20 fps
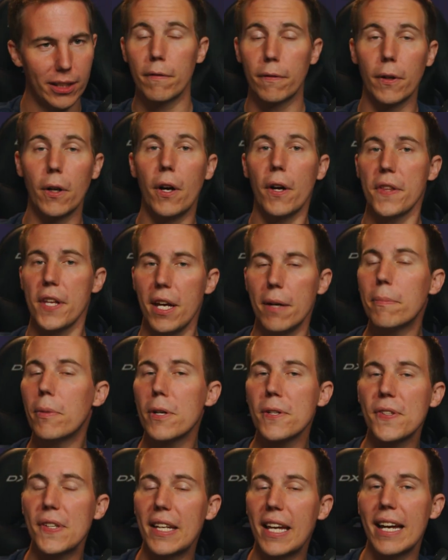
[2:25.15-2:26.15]
For all the
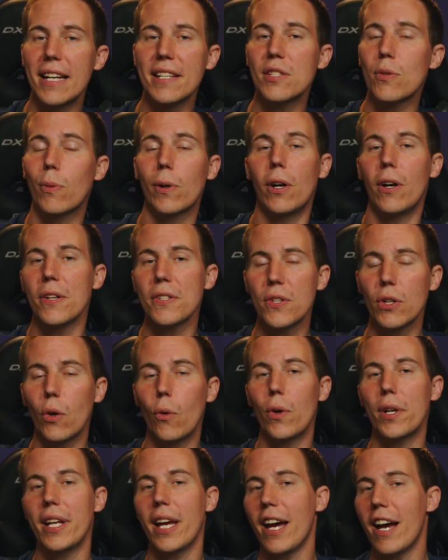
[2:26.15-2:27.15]
in-person guests, we're also
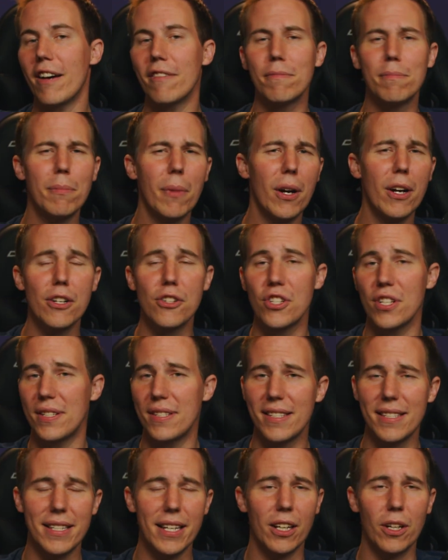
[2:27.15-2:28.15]
going to have merch and
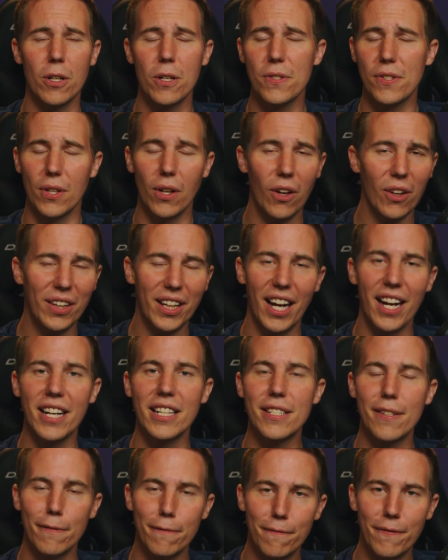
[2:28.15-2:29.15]
stickers and all
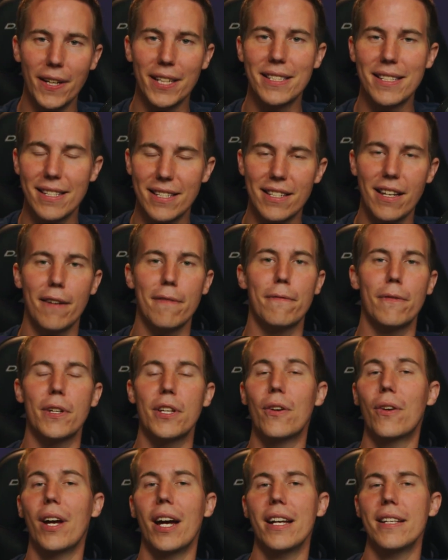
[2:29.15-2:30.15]
kinds of fun stuff for
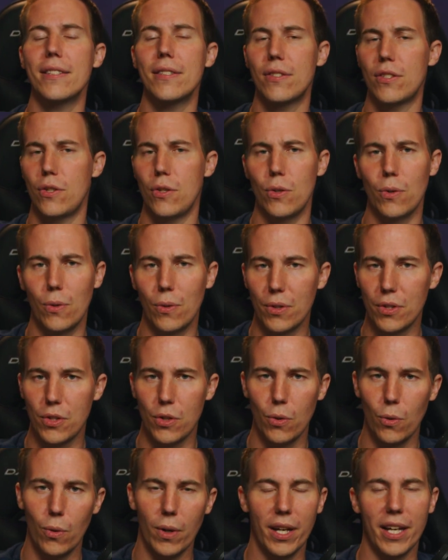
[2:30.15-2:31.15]
you guys to
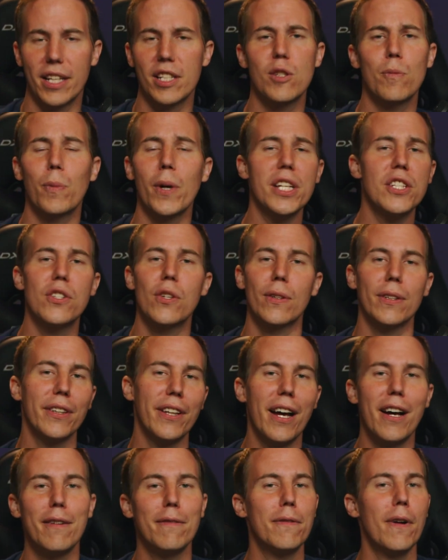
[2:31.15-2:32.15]
to express your
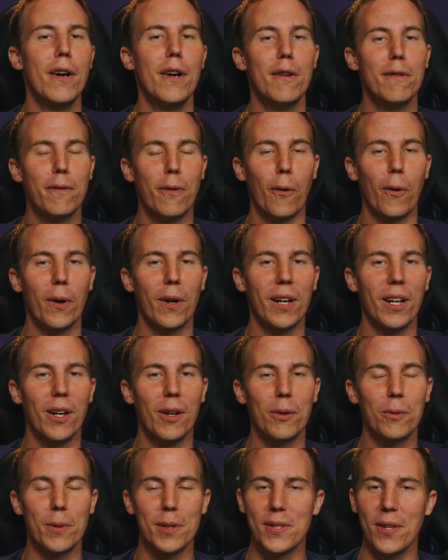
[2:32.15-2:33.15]
love for
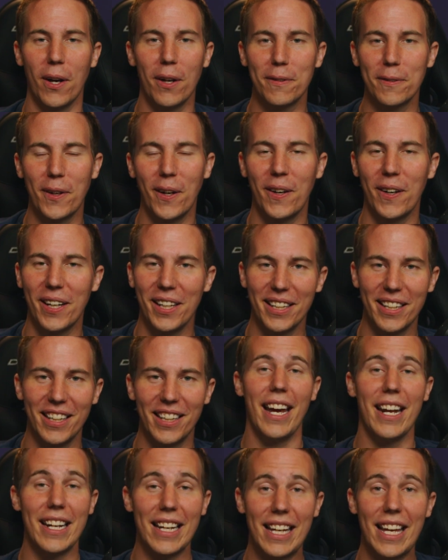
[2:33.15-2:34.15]
ResolveCon.
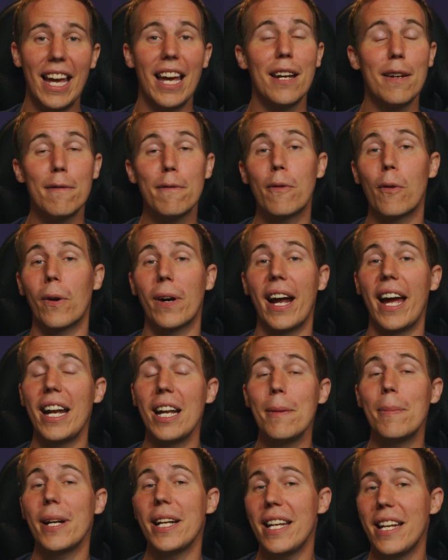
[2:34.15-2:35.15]
And again, for
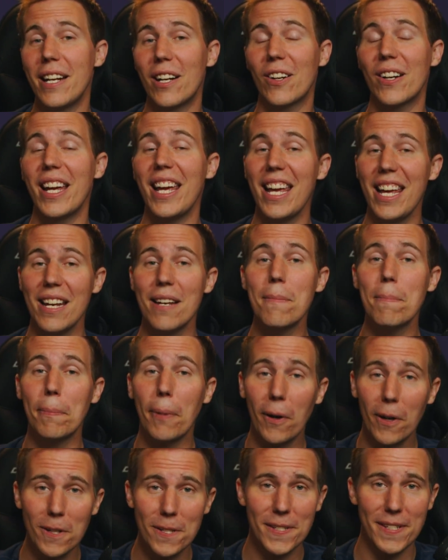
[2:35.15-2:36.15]
anybody here in
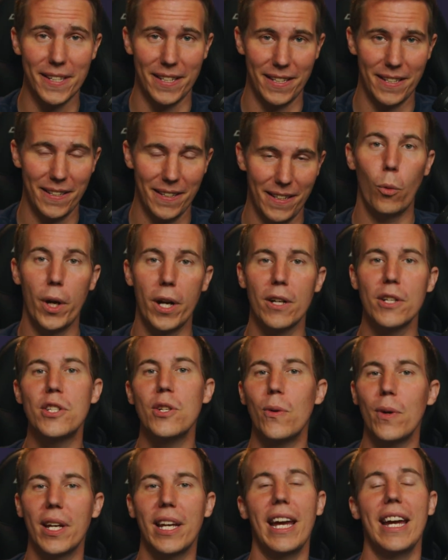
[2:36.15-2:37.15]
person, we're
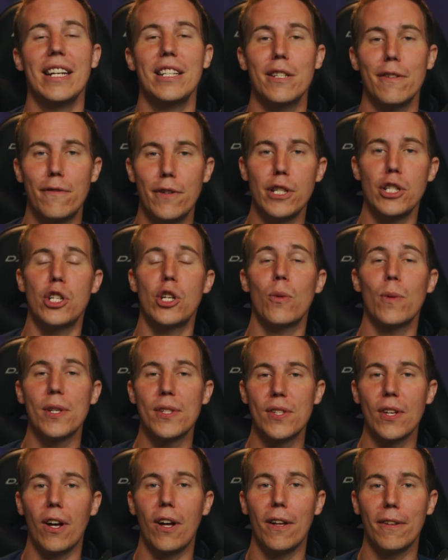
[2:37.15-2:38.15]
doing a DaVinci
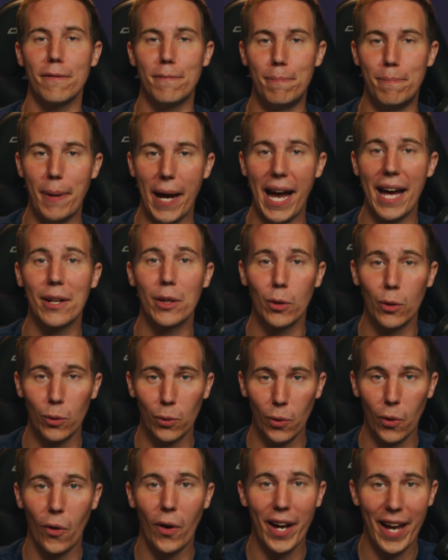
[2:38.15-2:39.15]
Resolve Battle
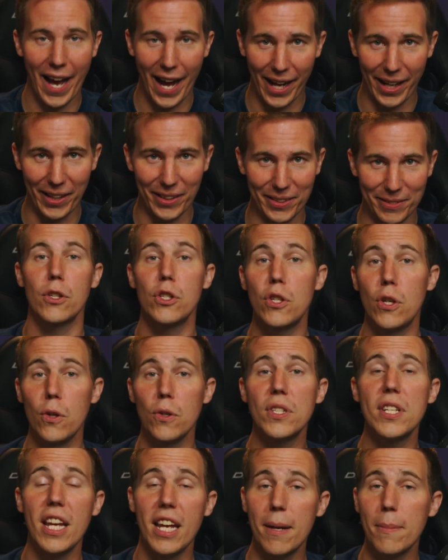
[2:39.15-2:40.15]
Royale. Two
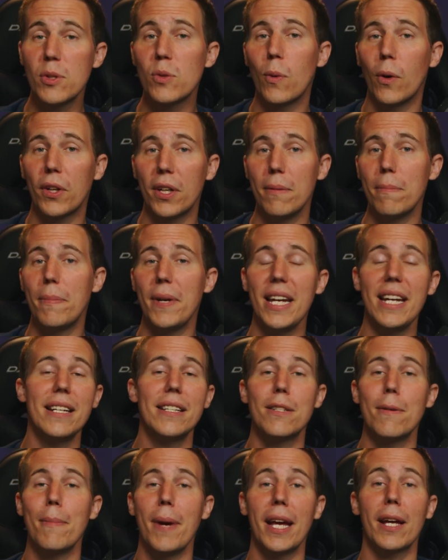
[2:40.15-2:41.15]
teams will compete
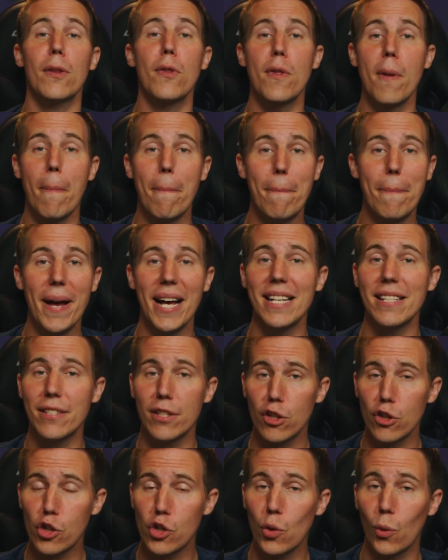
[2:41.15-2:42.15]
to make the
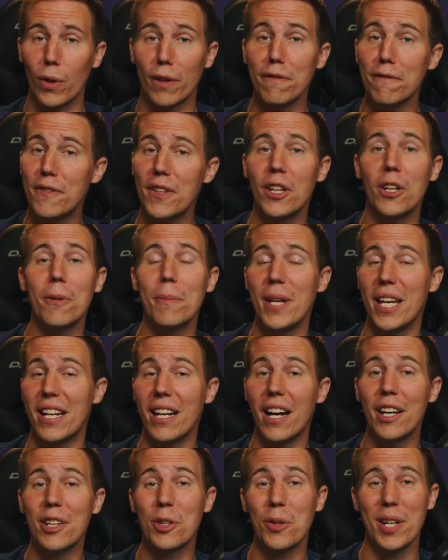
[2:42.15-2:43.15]
best short film in
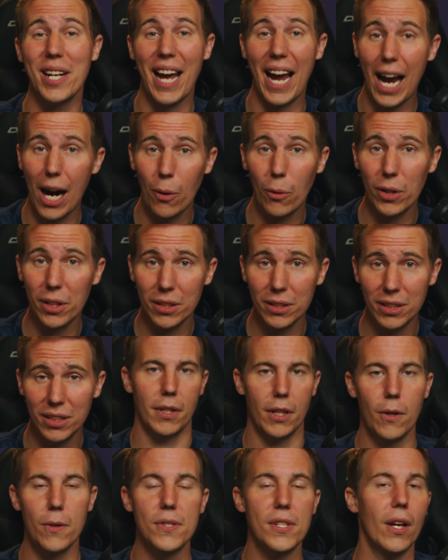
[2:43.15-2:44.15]
under an hour
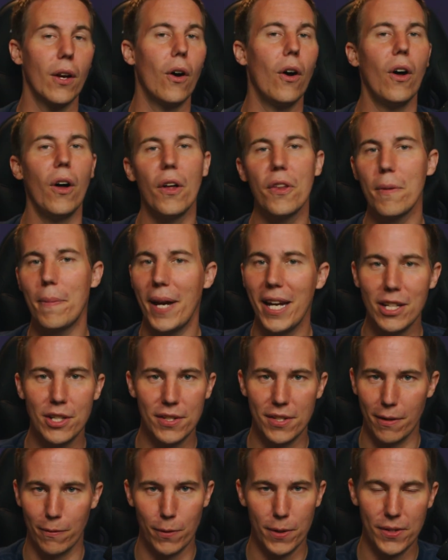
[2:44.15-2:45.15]
using all the
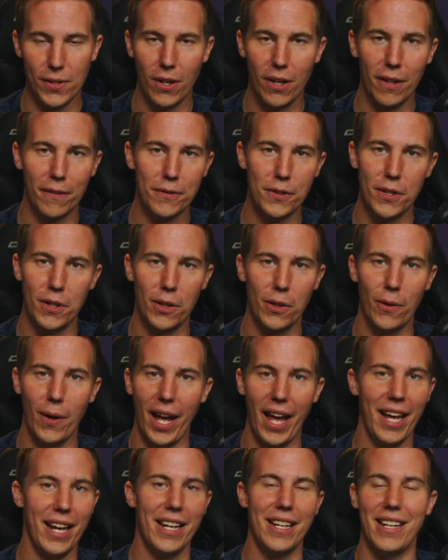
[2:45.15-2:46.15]
pages of Resolve to
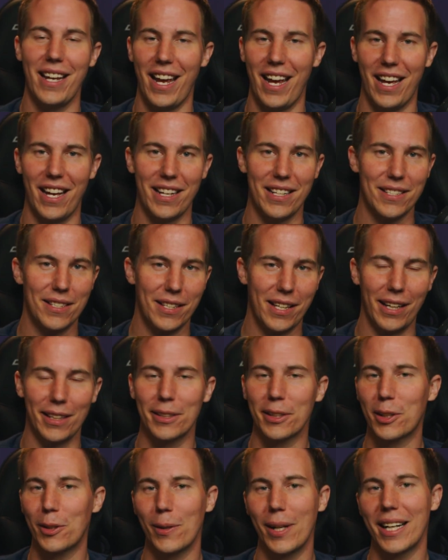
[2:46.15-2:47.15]
edit and
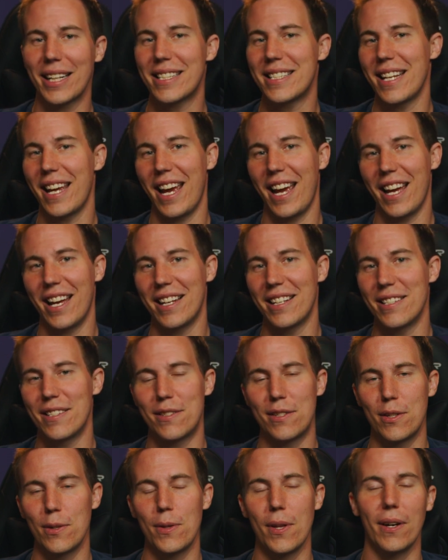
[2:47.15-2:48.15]
color correct and
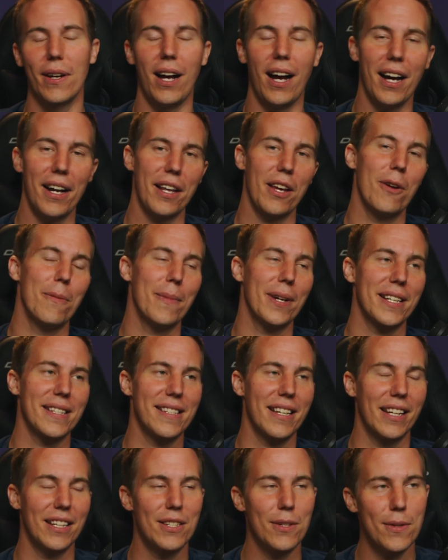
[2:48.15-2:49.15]
do the audio
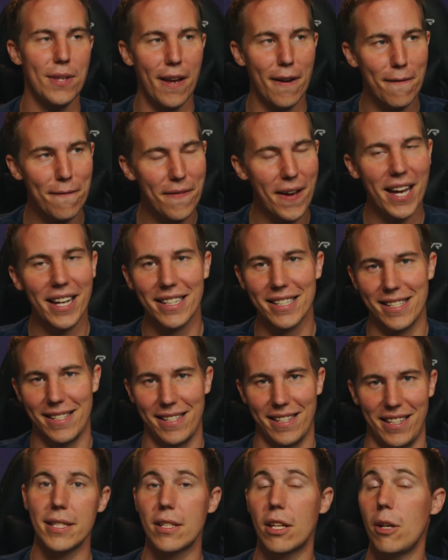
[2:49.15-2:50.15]
mixing and do the effects.
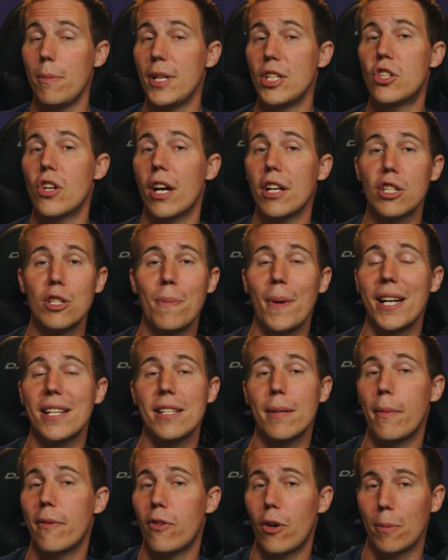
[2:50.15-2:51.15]
It's going to be judged by
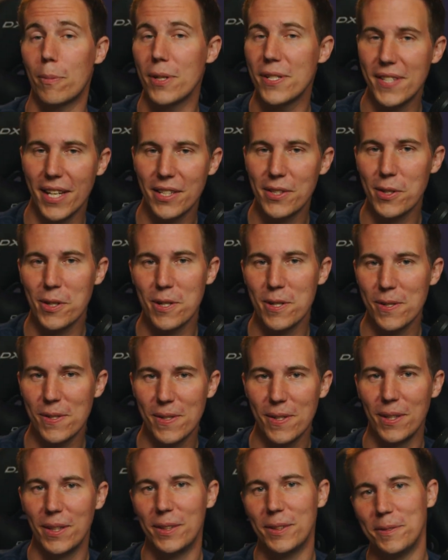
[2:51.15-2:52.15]
some of our
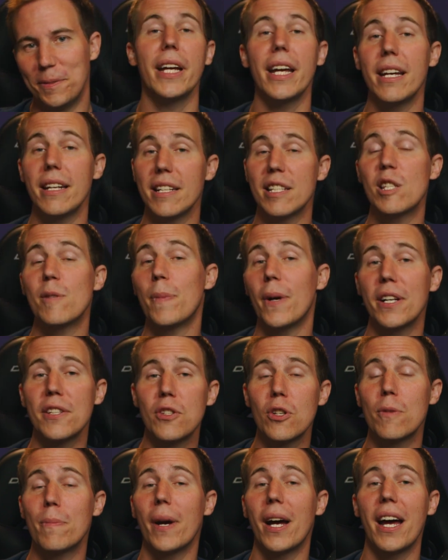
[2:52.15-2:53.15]
presenters and it's
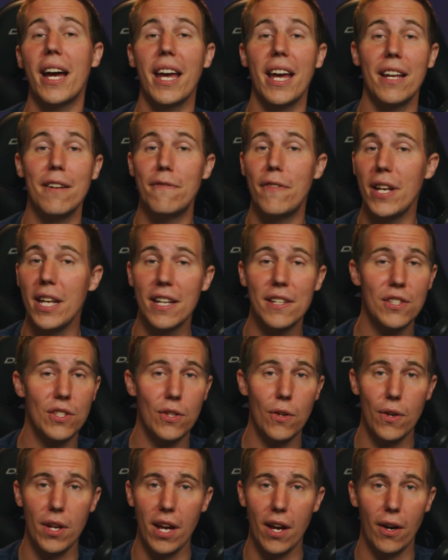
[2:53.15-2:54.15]
sponsored by NVIDIA
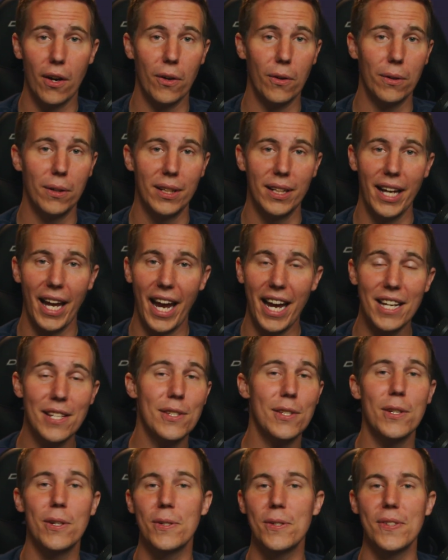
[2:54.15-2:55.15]
Studio,
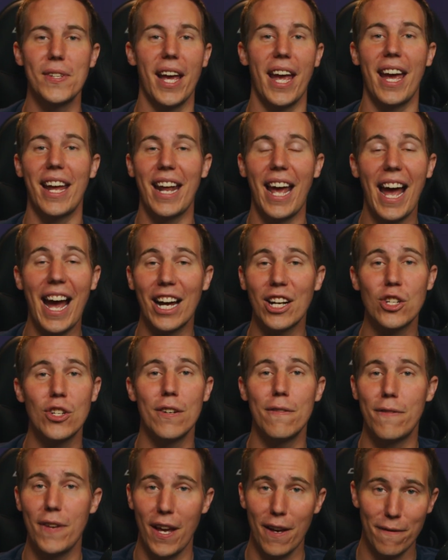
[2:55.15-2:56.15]
Asus, and
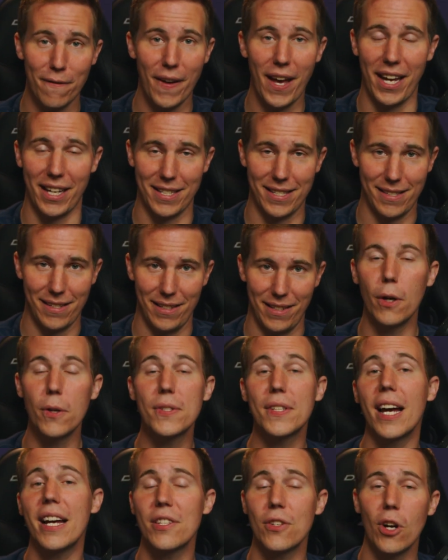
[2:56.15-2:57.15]
Action VFX. Those
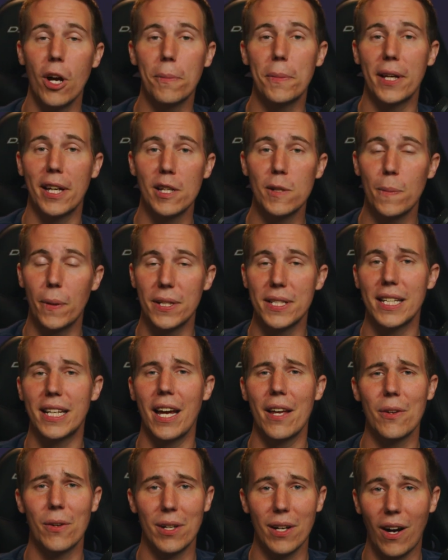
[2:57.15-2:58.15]
guys are helping us put
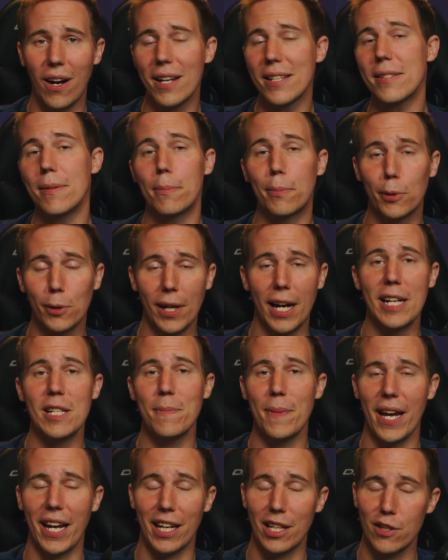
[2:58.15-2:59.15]
together an awesome prize
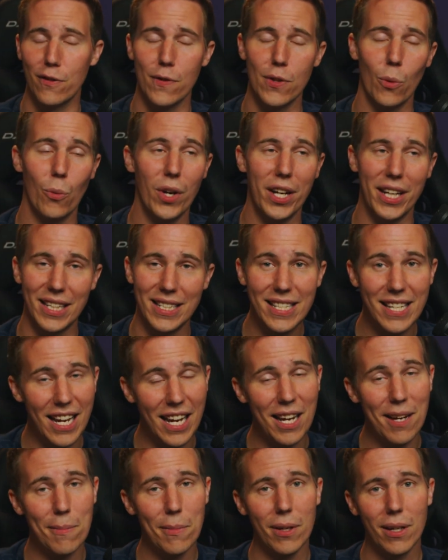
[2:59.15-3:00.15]
package for the winning
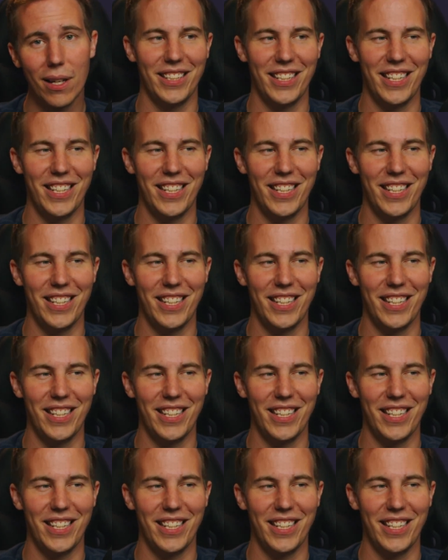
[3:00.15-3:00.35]
team.